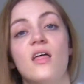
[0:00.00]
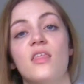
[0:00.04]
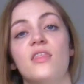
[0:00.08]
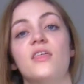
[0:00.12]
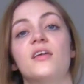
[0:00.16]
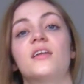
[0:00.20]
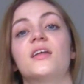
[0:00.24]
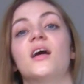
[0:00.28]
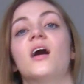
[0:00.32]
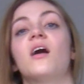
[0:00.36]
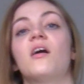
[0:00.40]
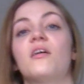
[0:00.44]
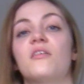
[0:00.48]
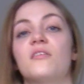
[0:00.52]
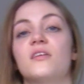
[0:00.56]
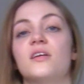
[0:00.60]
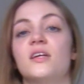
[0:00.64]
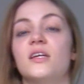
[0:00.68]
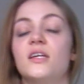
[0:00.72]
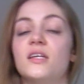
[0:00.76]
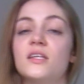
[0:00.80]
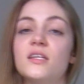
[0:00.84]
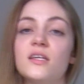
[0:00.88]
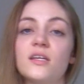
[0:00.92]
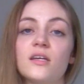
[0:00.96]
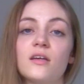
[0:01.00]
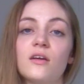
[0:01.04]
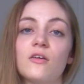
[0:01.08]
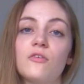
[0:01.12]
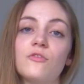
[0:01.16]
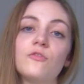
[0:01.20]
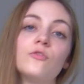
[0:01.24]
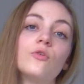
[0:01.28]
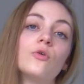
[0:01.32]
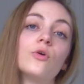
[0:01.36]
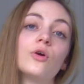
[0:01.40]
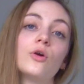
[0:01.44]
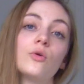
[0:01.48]
than healthy eating
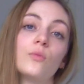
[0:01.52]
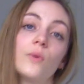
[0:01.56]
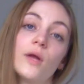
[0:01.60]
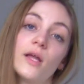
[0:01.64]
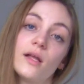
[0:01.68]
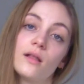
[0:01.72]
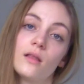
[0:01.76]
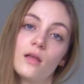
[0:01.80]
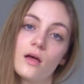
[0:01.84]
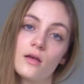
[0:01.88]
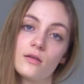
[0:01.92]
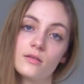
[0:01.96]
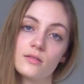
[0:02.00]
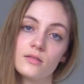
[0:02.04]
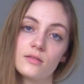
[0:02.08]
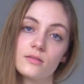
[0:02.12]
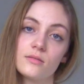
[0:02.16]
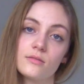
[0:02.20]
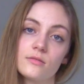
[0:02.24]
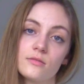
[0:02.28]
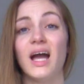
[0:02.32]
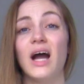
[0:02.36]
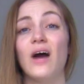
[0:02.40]
for weight loss.